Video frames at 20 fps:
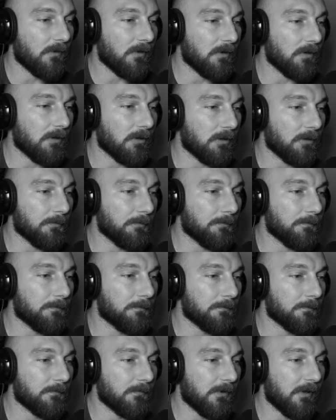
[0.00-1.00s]

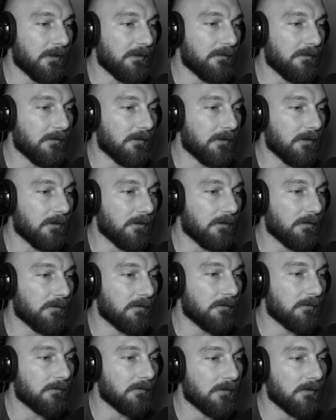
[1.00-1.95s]
And then,